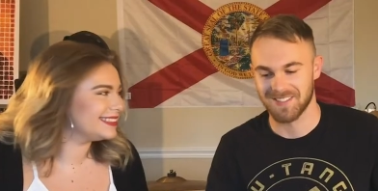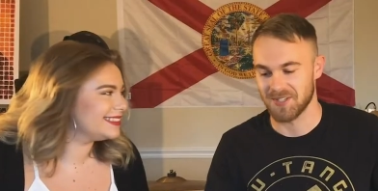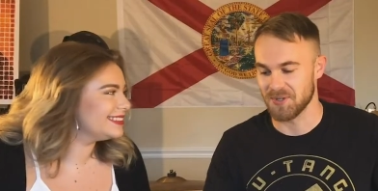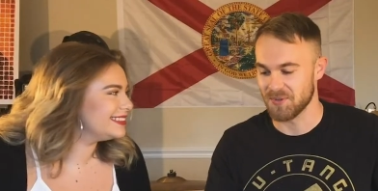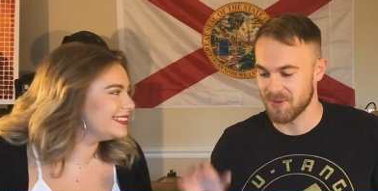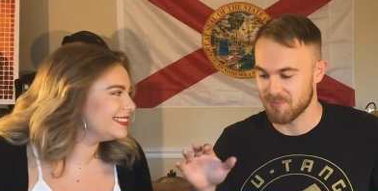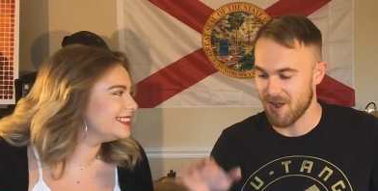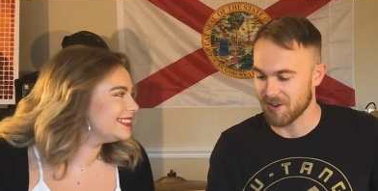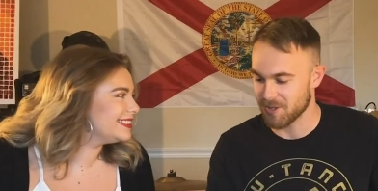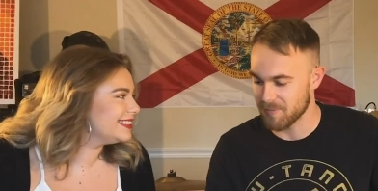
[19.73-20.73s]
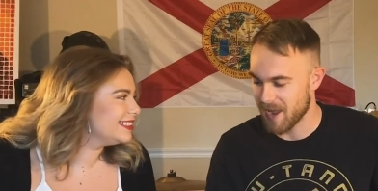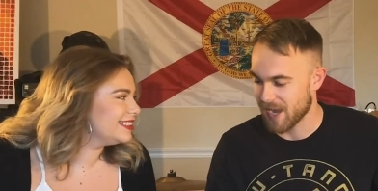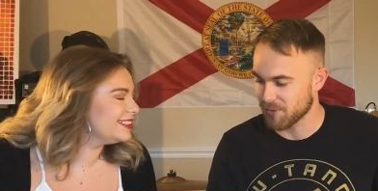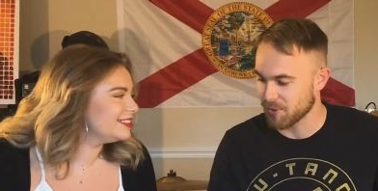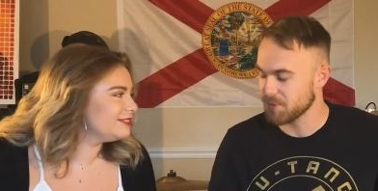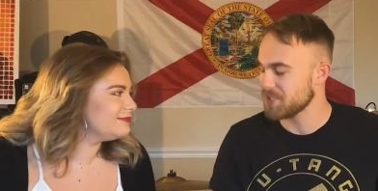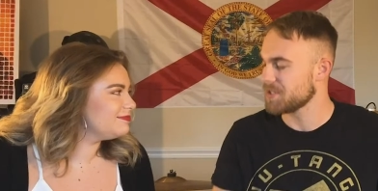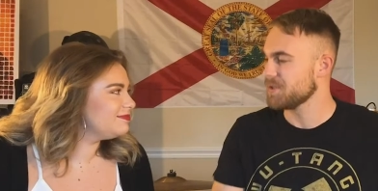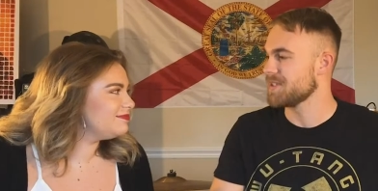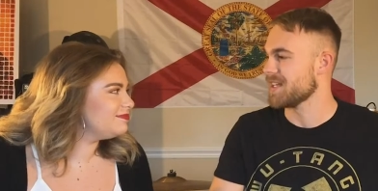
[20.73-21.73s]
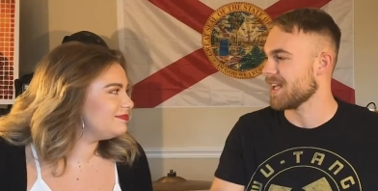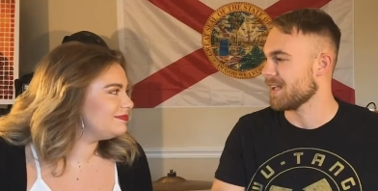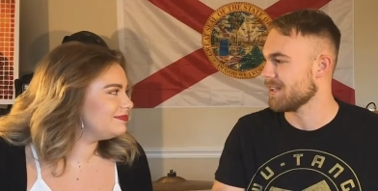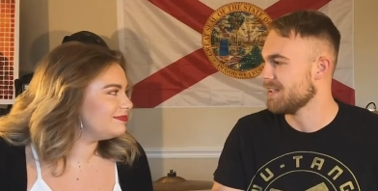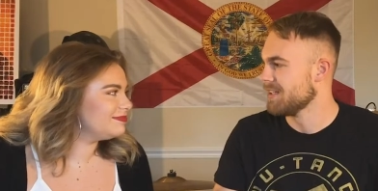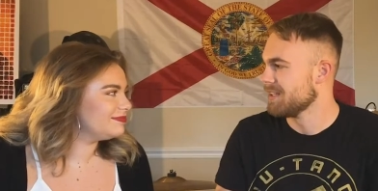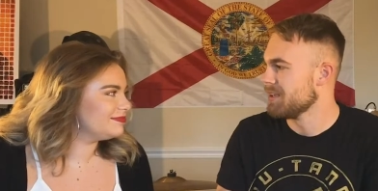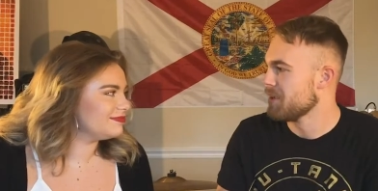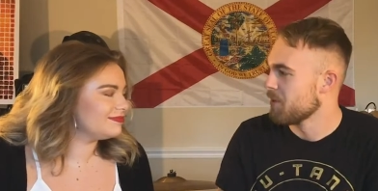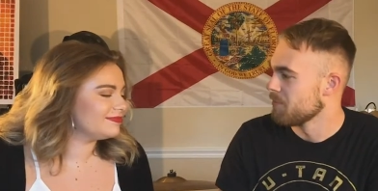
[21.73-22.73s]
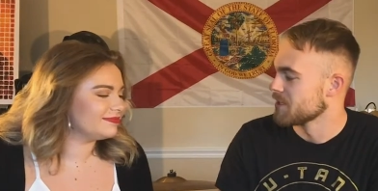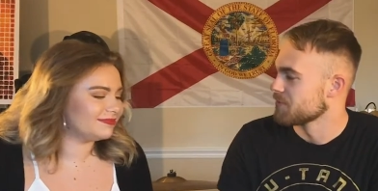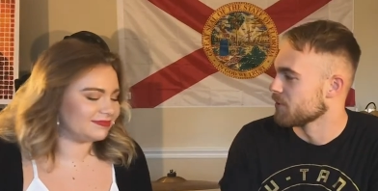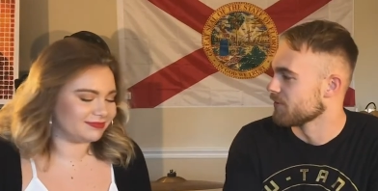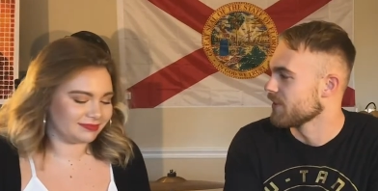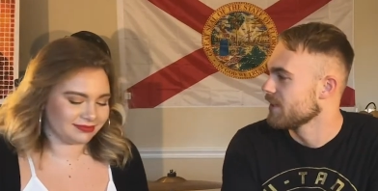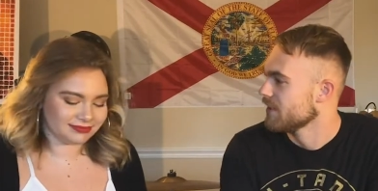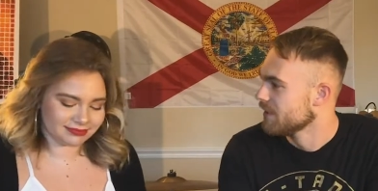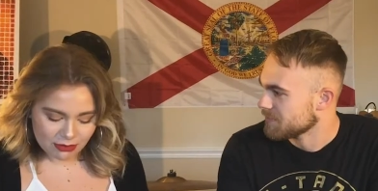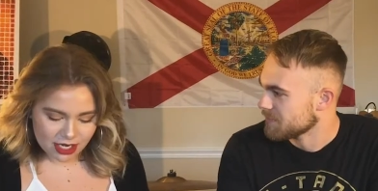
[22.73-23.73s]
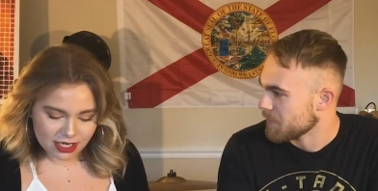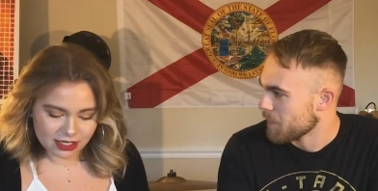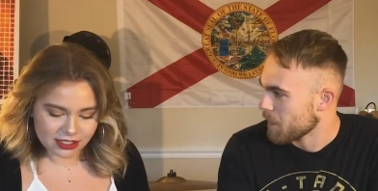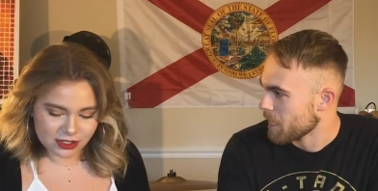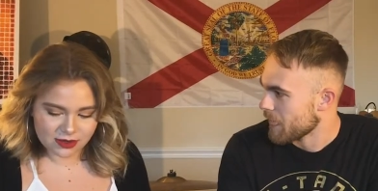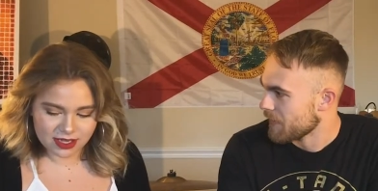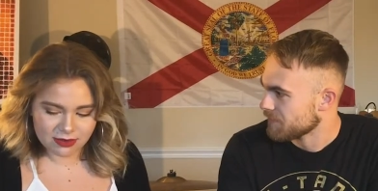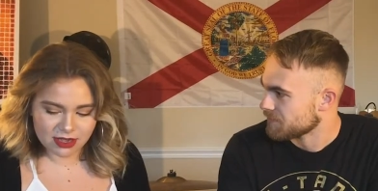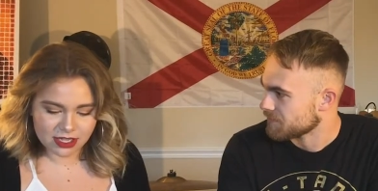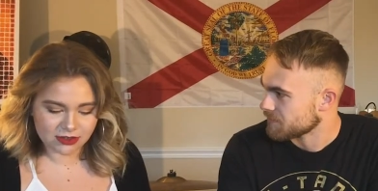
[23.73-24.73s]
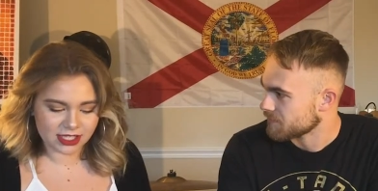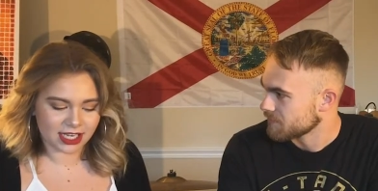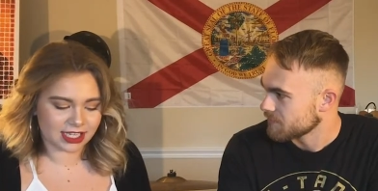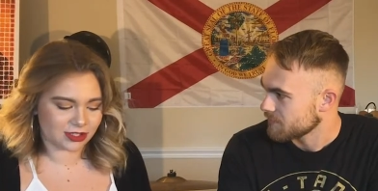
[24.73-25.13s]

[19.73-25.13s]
Speaker 1: so we brought her back. What are we doing today, Miss Murphy?
Speaker 2: We're doing what you did at